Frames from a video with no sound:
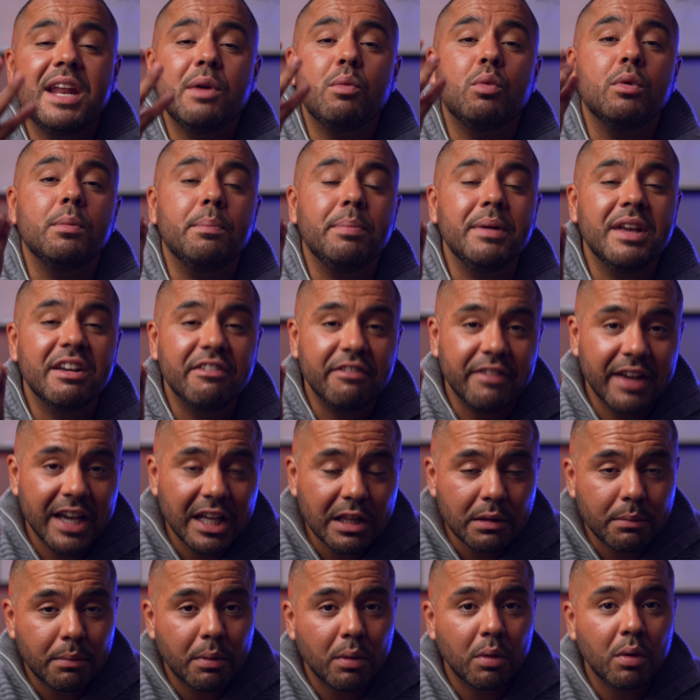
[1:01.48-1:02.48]
it would be
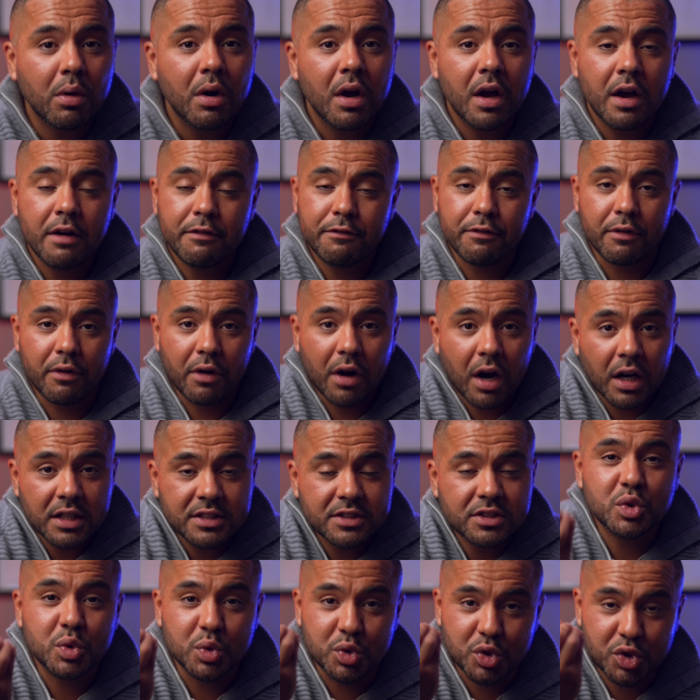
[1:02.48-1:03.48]
available for
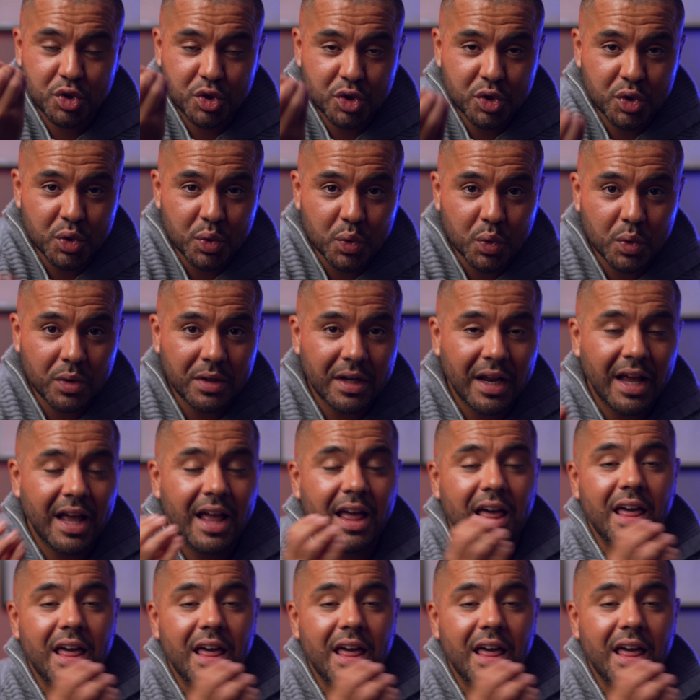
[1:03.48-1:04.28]
us to shoot